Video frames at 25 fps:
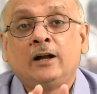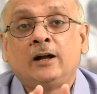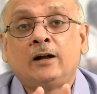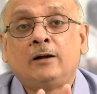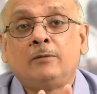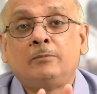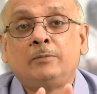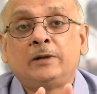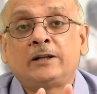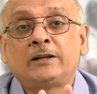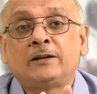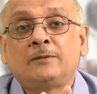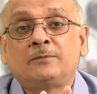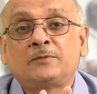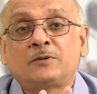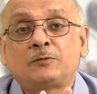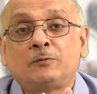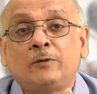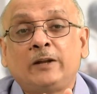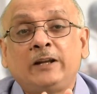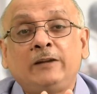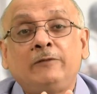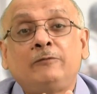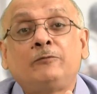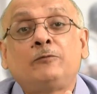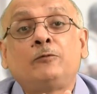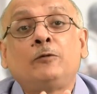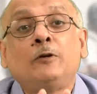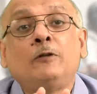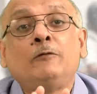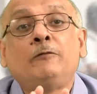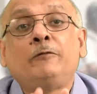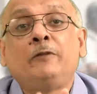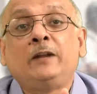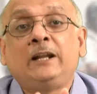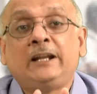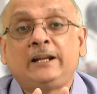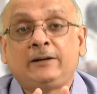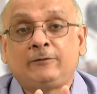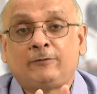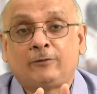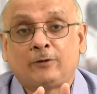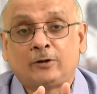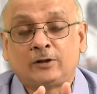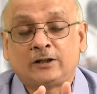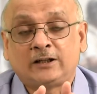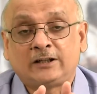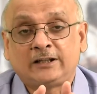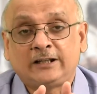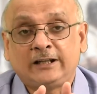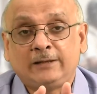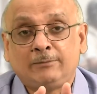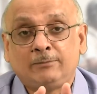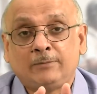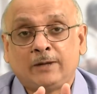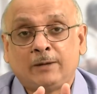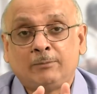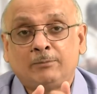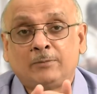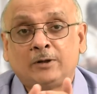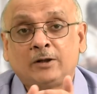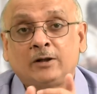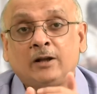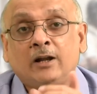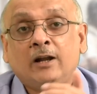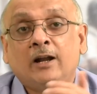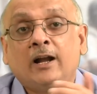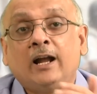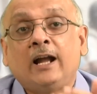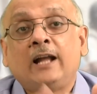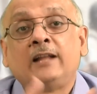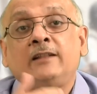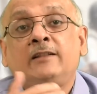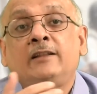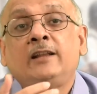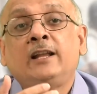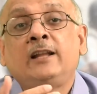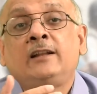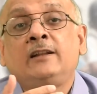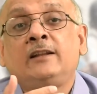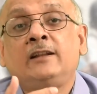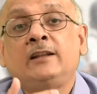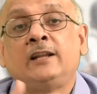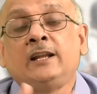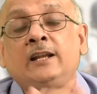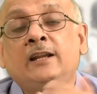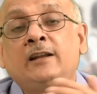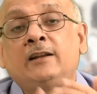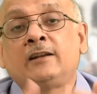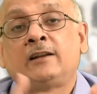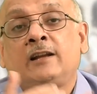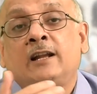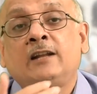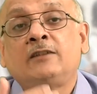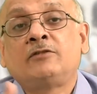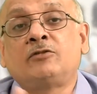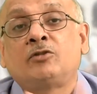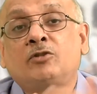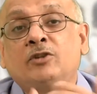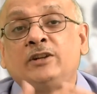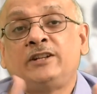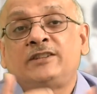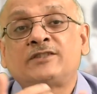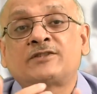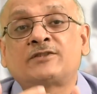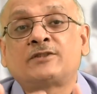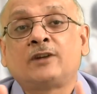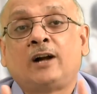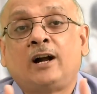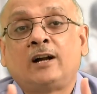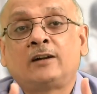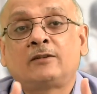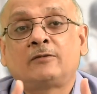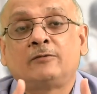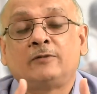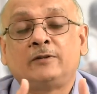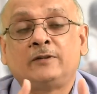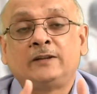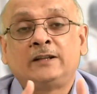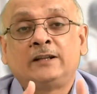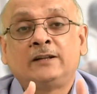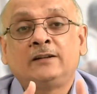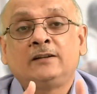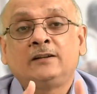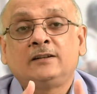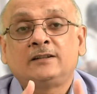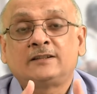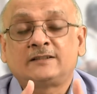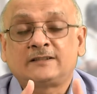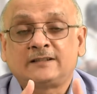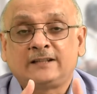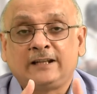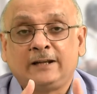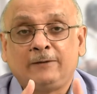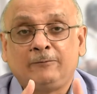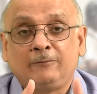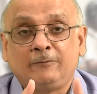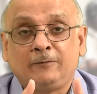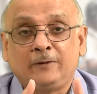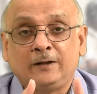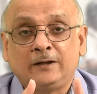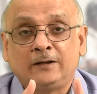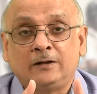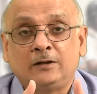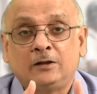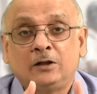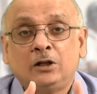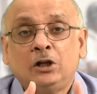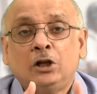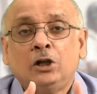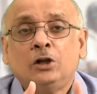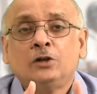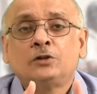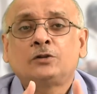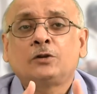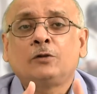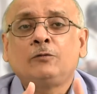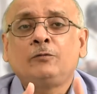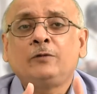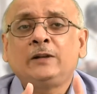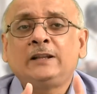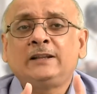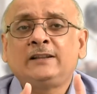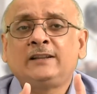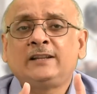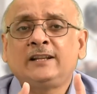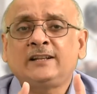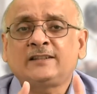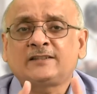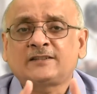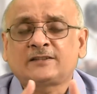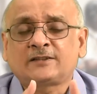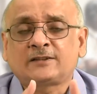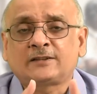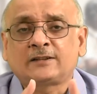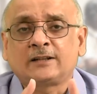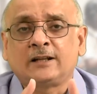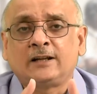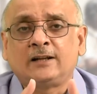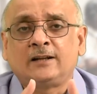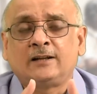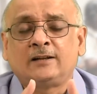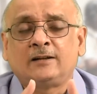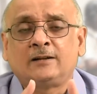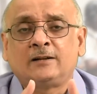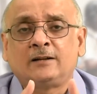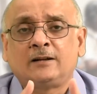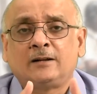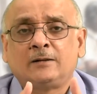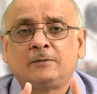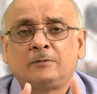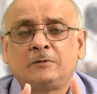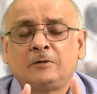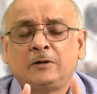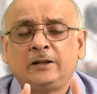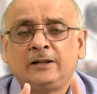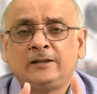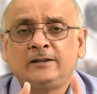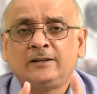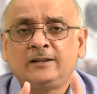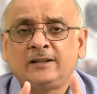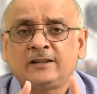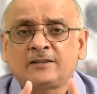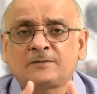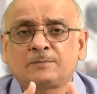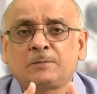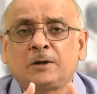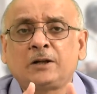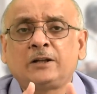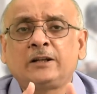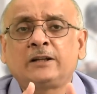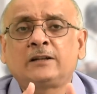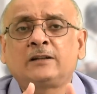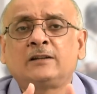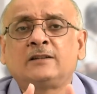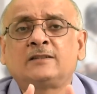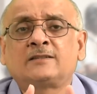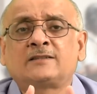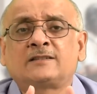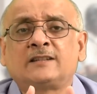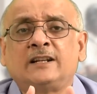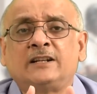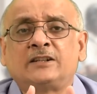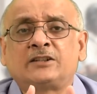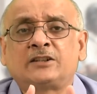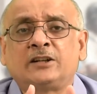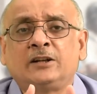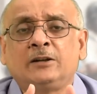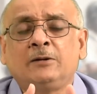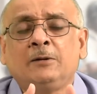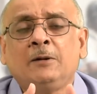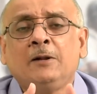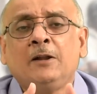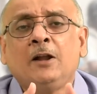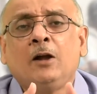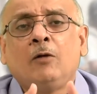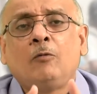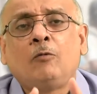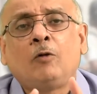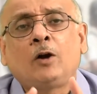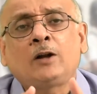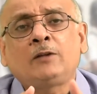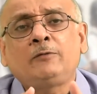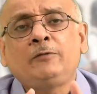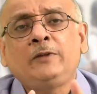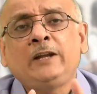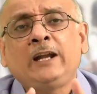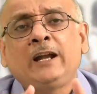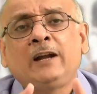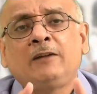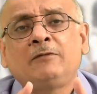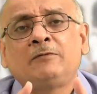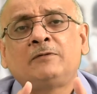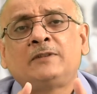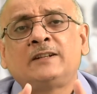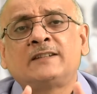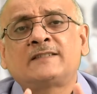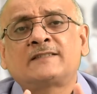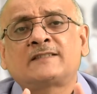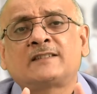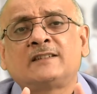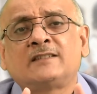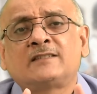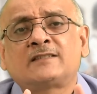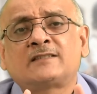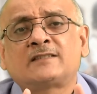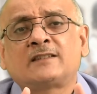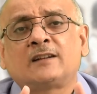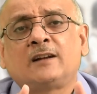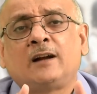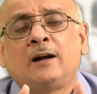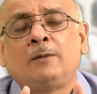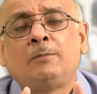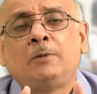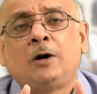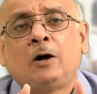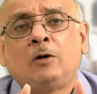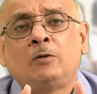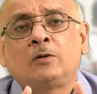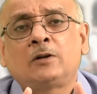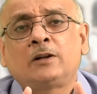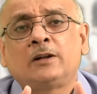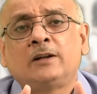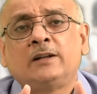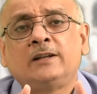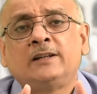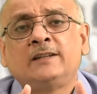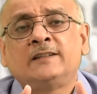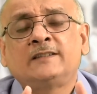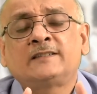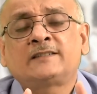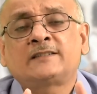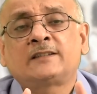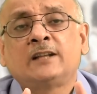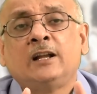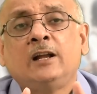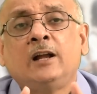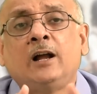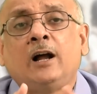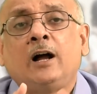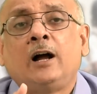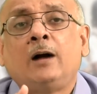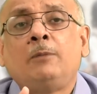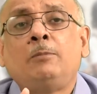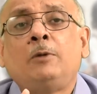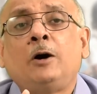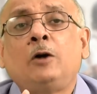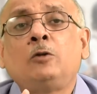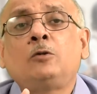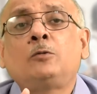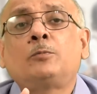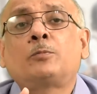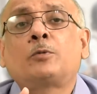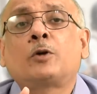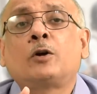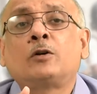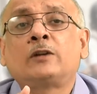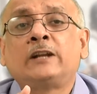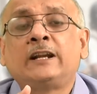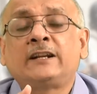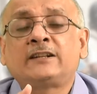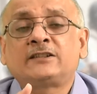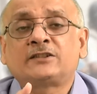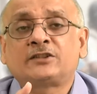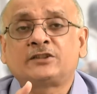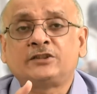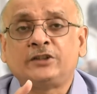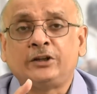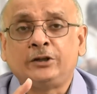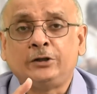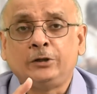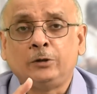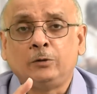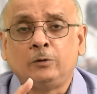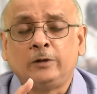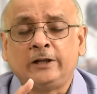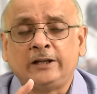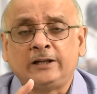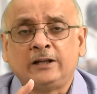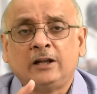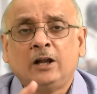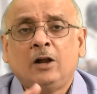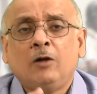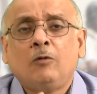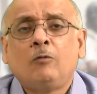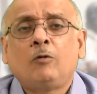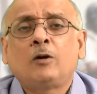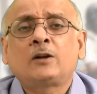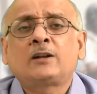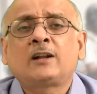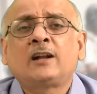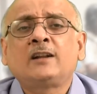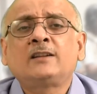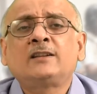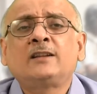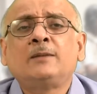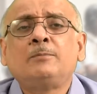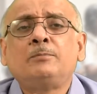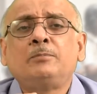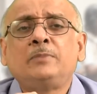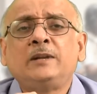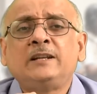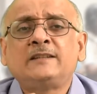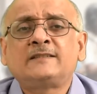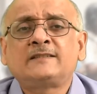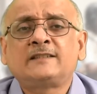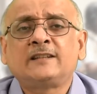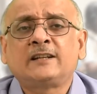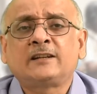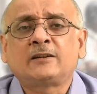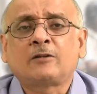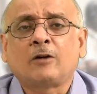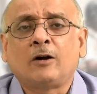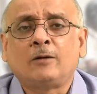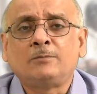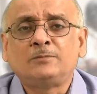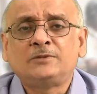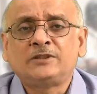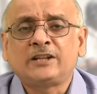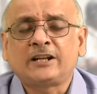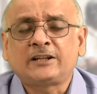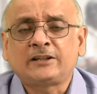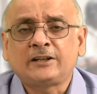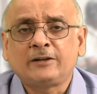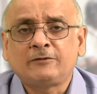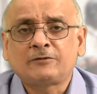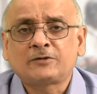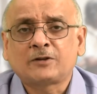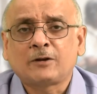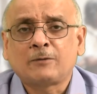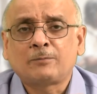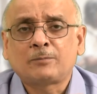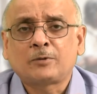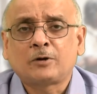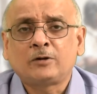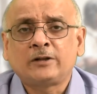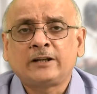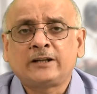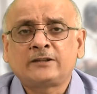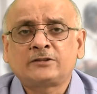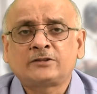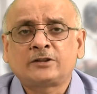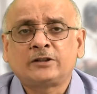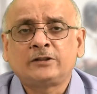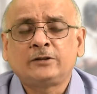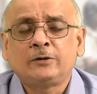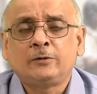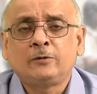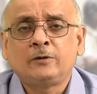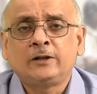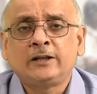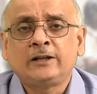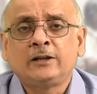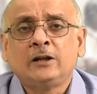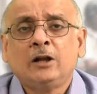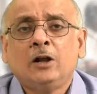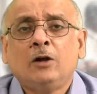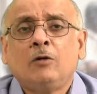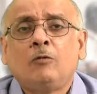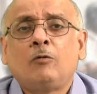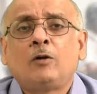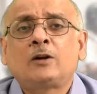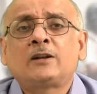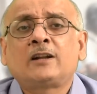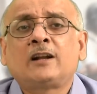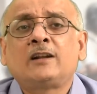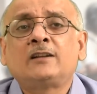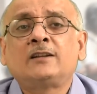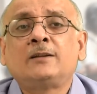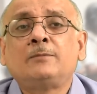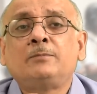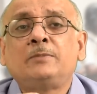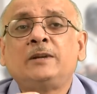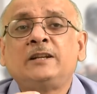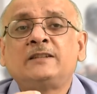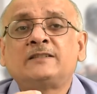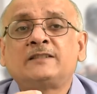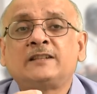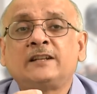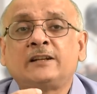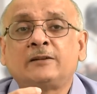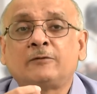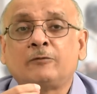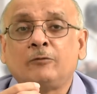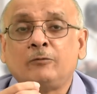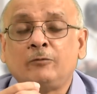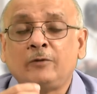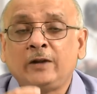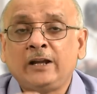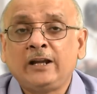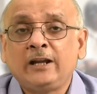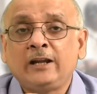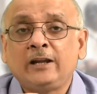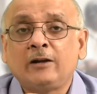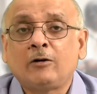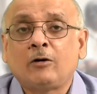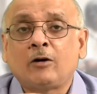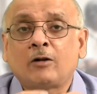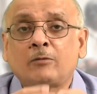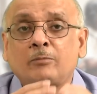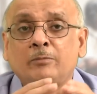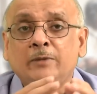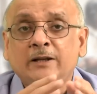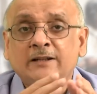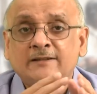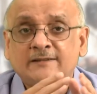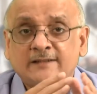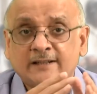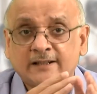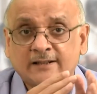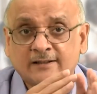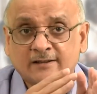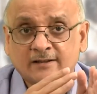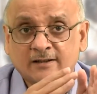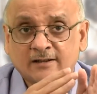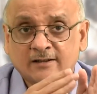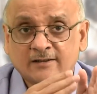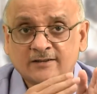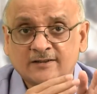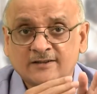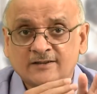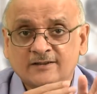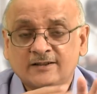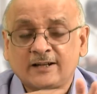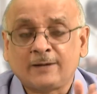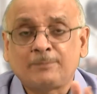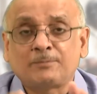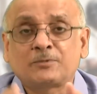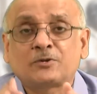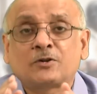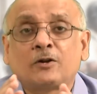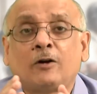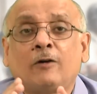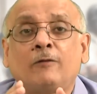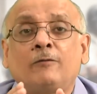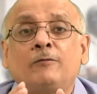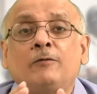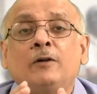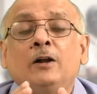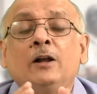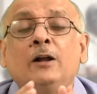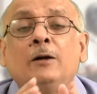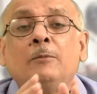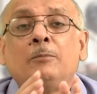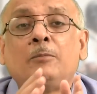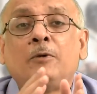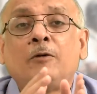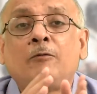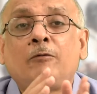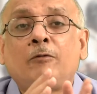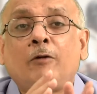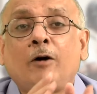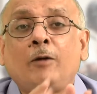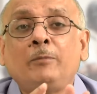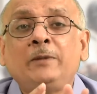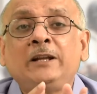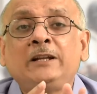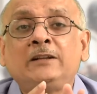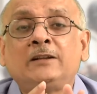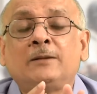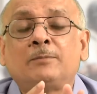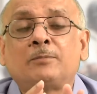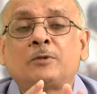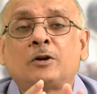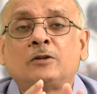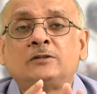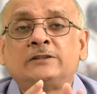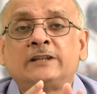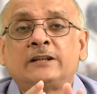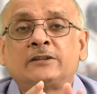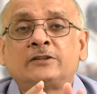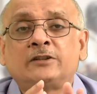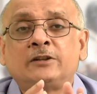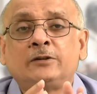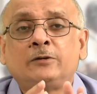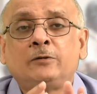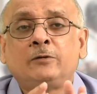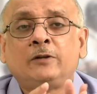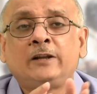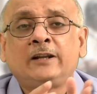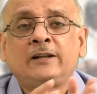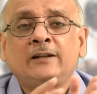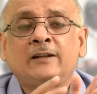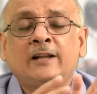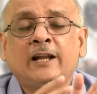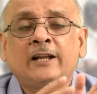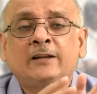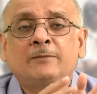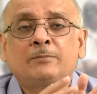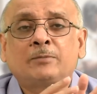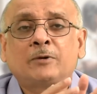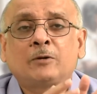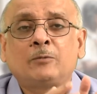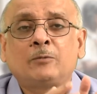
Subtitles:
becomes very fulfilling for the team member, and then they can restart with the same figure. So with this, in this particular session, what we have discussed about is about project scheduling. What are the basic objectives of project scheduling? What are the basic way or basic steps of performing the project scheduling, like